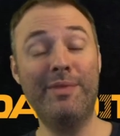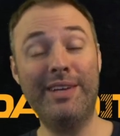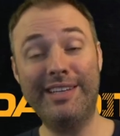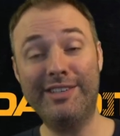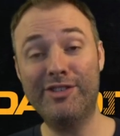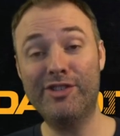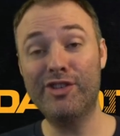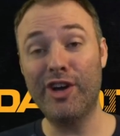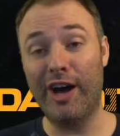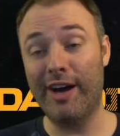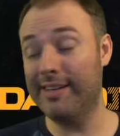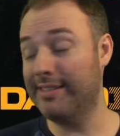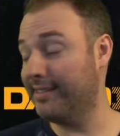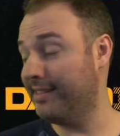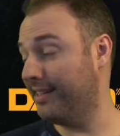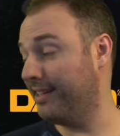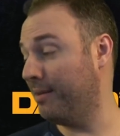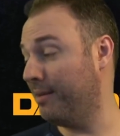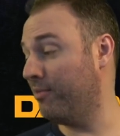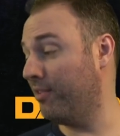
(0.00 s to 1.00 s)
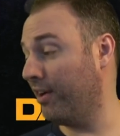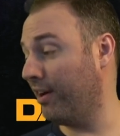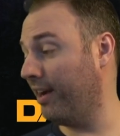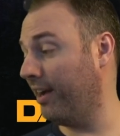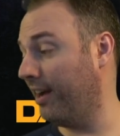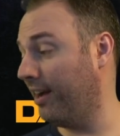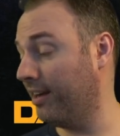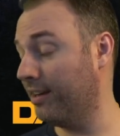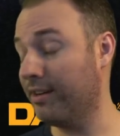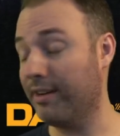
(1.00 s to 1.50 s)
I'm exhausted and I'm very
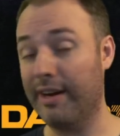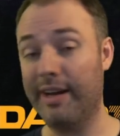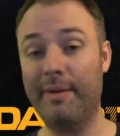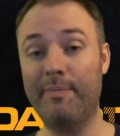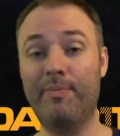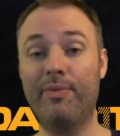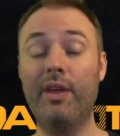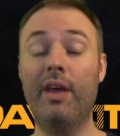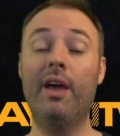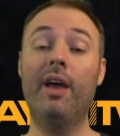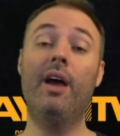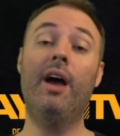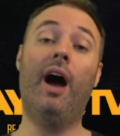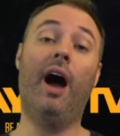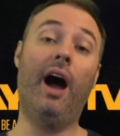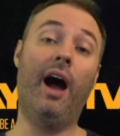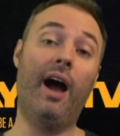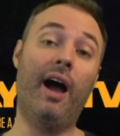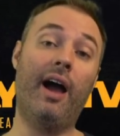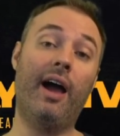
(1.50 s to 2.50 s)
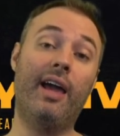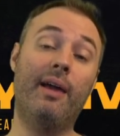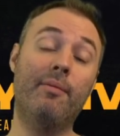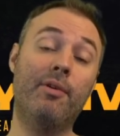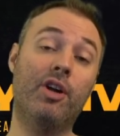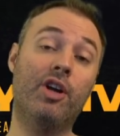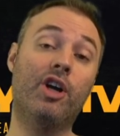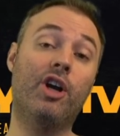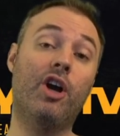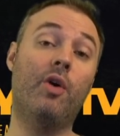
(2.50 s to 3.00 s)
hungry. I
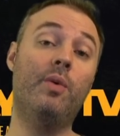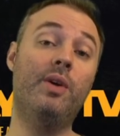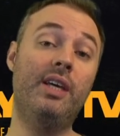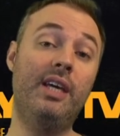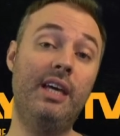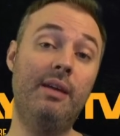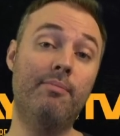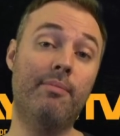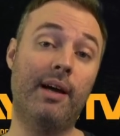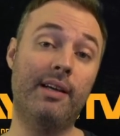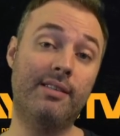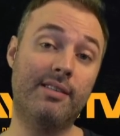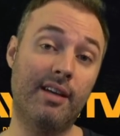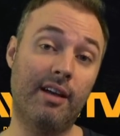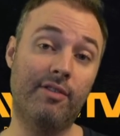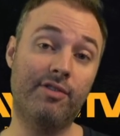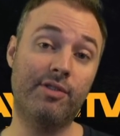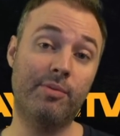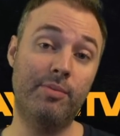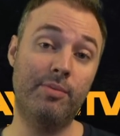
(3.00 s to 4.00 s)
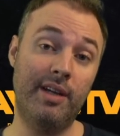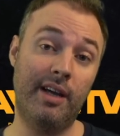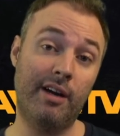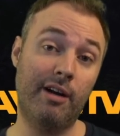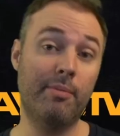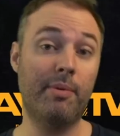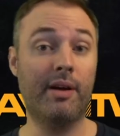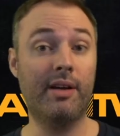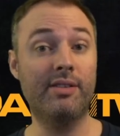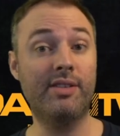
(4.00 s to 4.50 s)
am going to go eat myself some
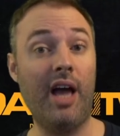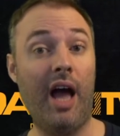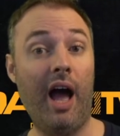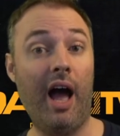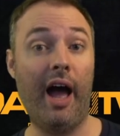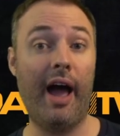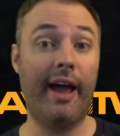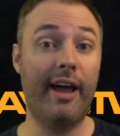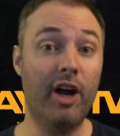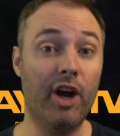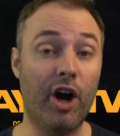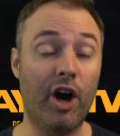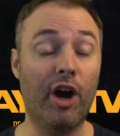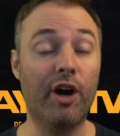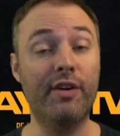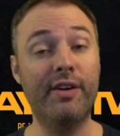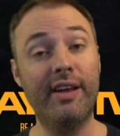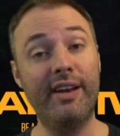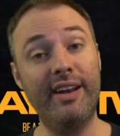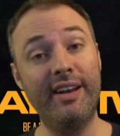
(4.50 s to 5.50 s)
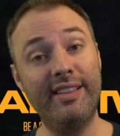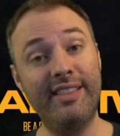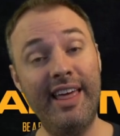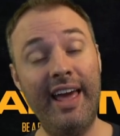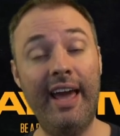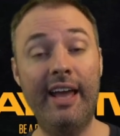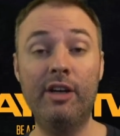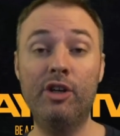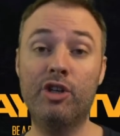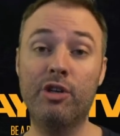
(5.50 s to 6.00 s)
dinner because I earned it.
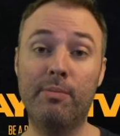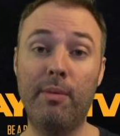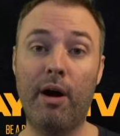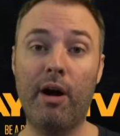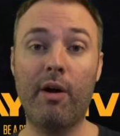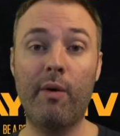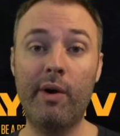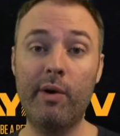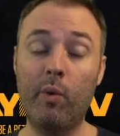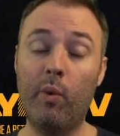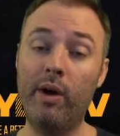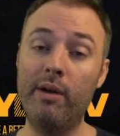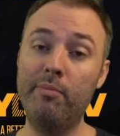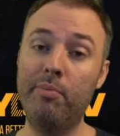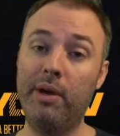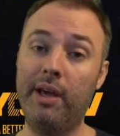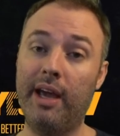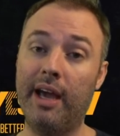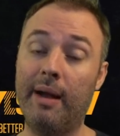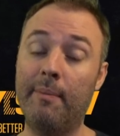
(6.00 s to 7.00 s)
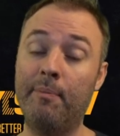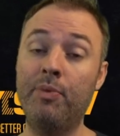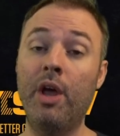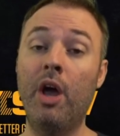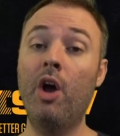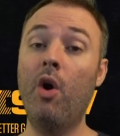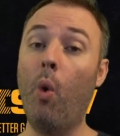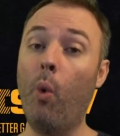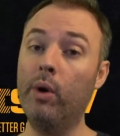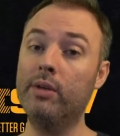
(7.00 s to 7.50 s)
Then, tomorrow at one p m,
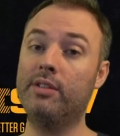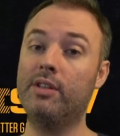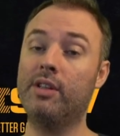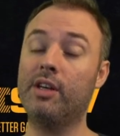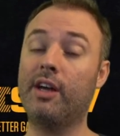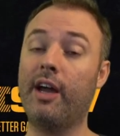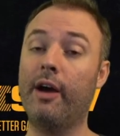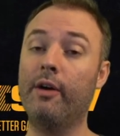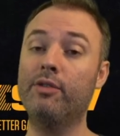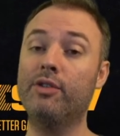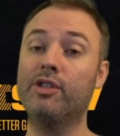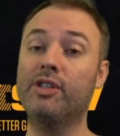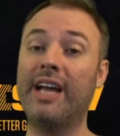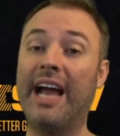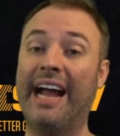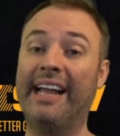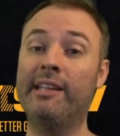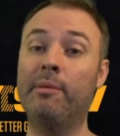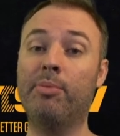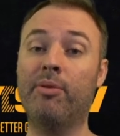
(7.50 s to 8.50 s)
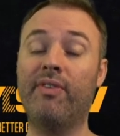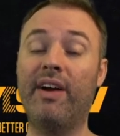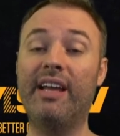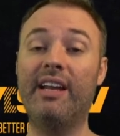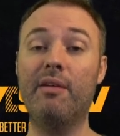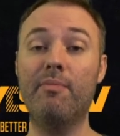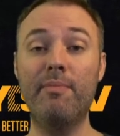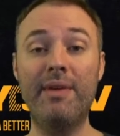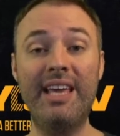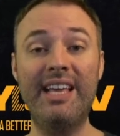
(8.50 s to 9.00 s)
Wizards of the Coast is kindly
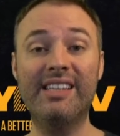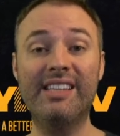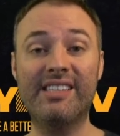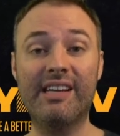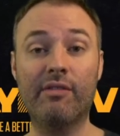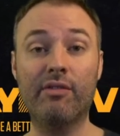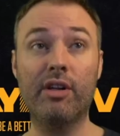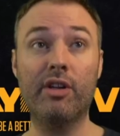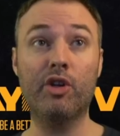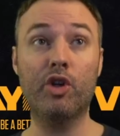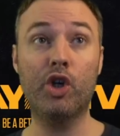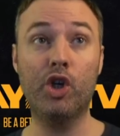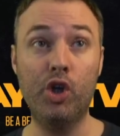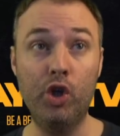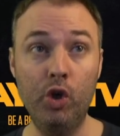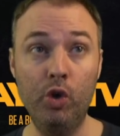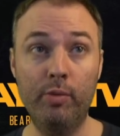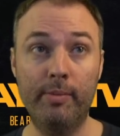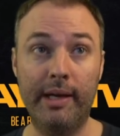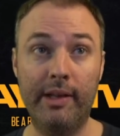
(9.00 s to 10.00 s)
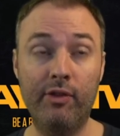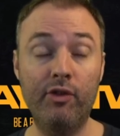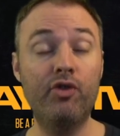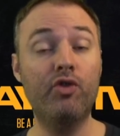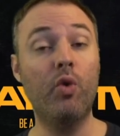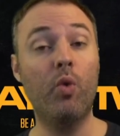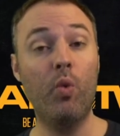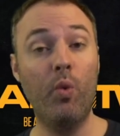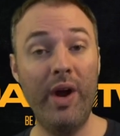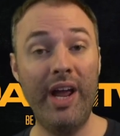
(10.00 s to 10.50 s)
providing me and several other
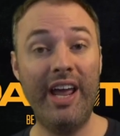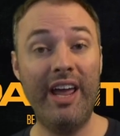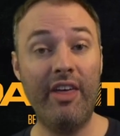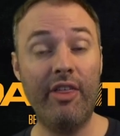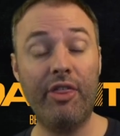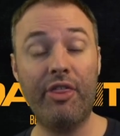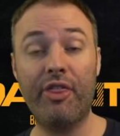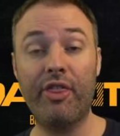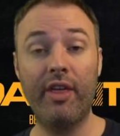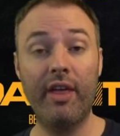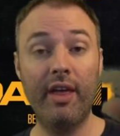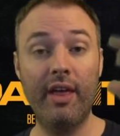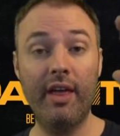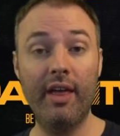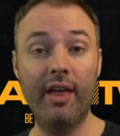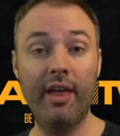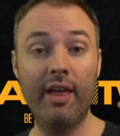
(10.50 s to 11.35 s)
humans with